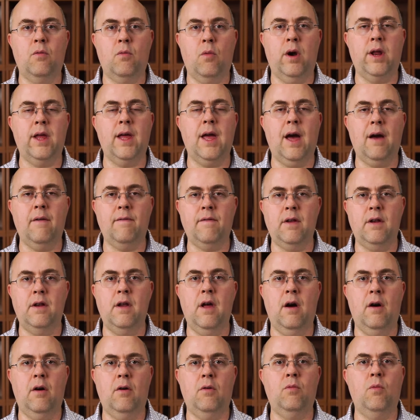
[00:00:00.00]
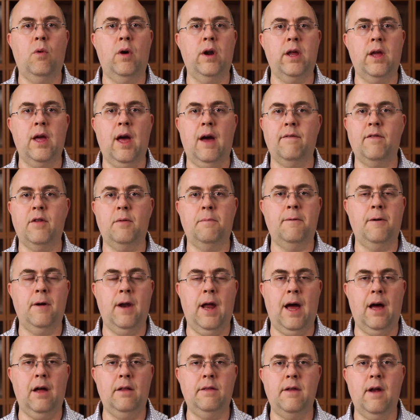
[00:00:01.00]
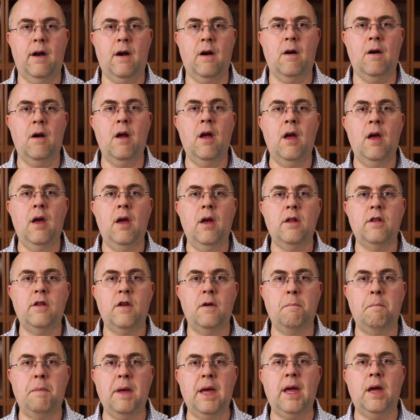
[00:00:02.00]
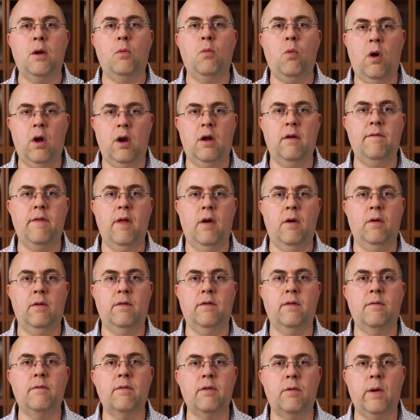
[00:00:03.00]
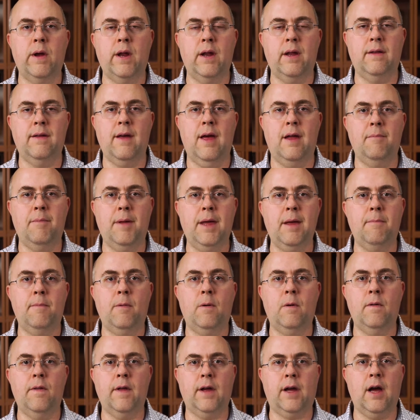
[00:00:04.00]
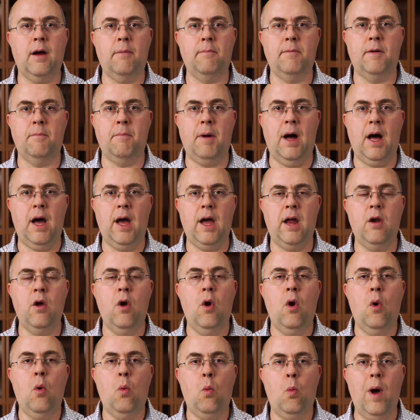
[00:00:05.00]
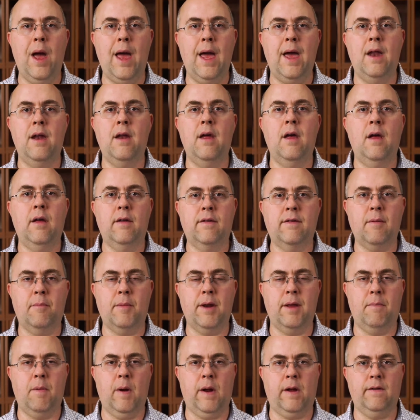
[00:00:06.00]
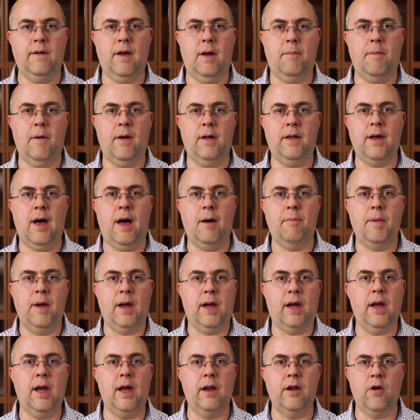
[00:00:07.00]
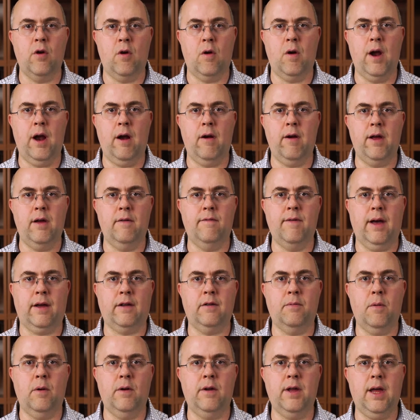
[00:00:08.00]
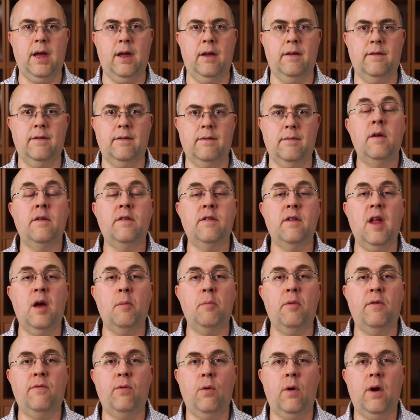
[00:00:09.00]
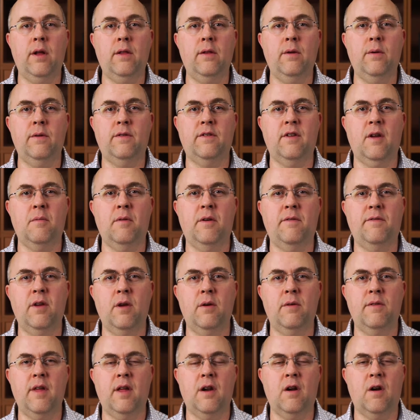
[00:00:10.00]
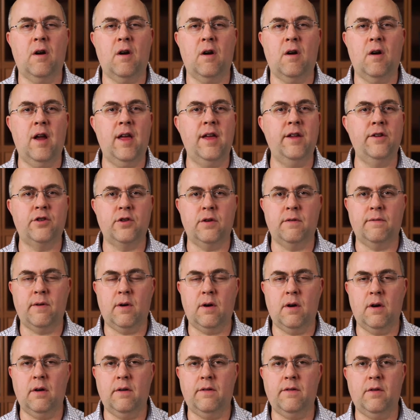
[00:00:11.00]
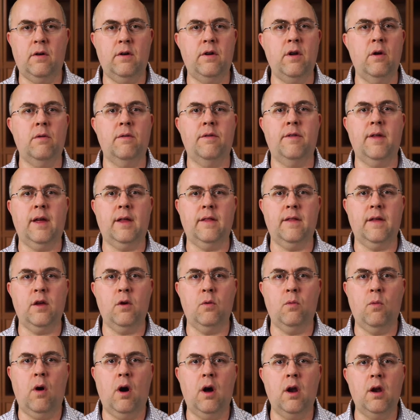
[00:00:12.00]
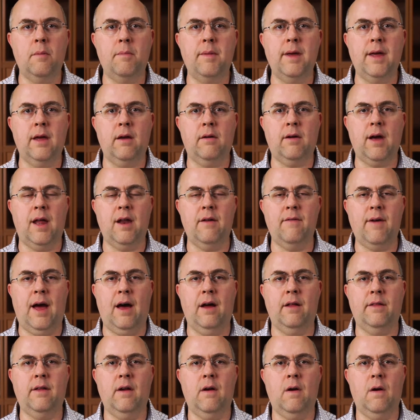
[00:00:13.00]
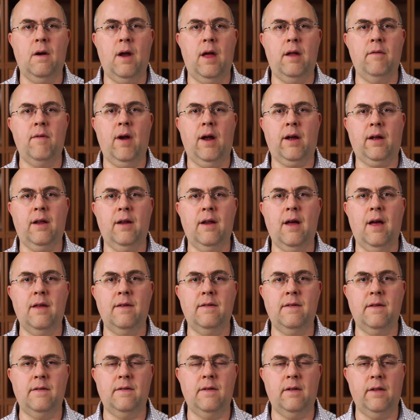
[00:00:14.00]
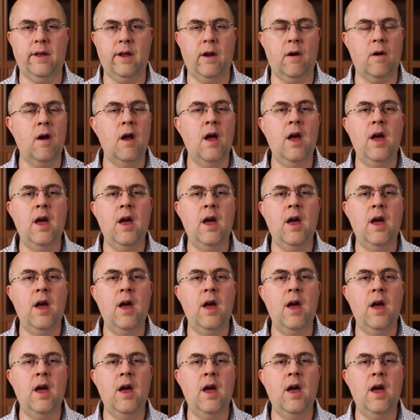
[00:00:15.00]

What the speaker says: What do you have to know? What do you have to put out there to be one of those 3 to 10 people that come to mind when somebody brings up a topic in your area of expertise? So now, before I lose some of you that are introverts or don't think that you want to be kind of out there and recognized as a leader,